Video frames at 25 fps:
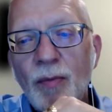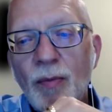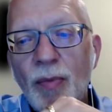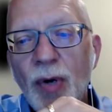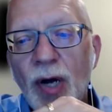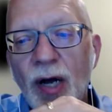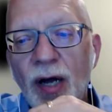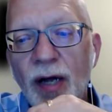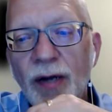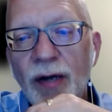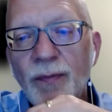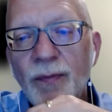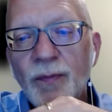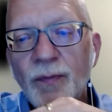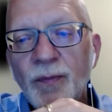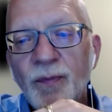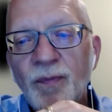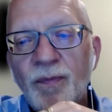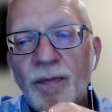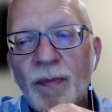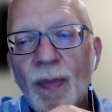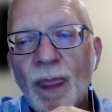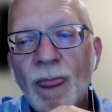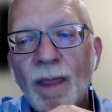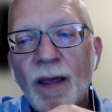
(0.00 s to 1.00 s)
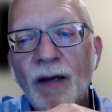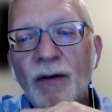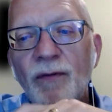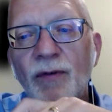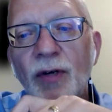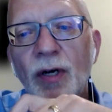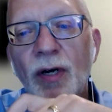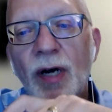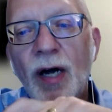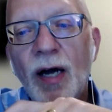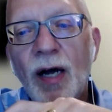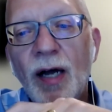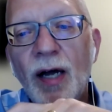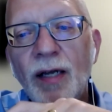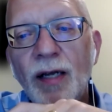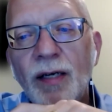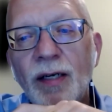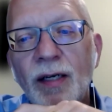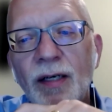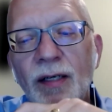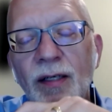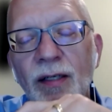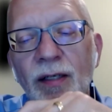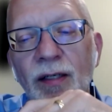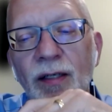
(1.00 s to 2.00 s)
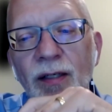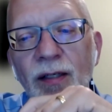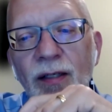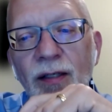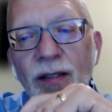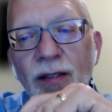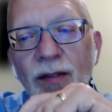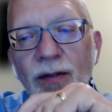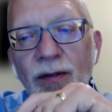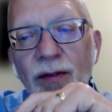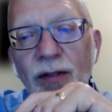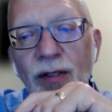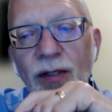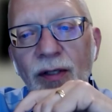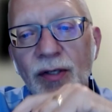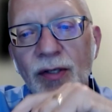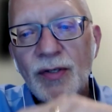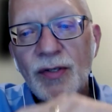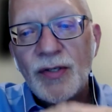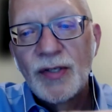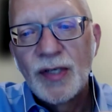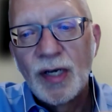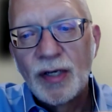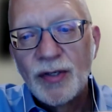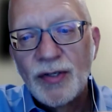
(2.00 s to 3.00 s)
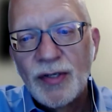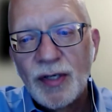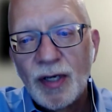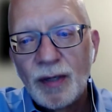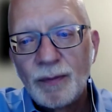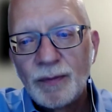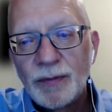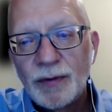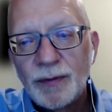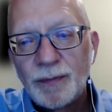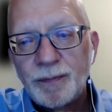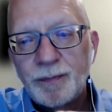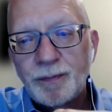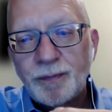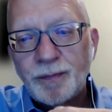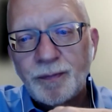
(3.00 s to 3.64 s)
But if you're on the CellCept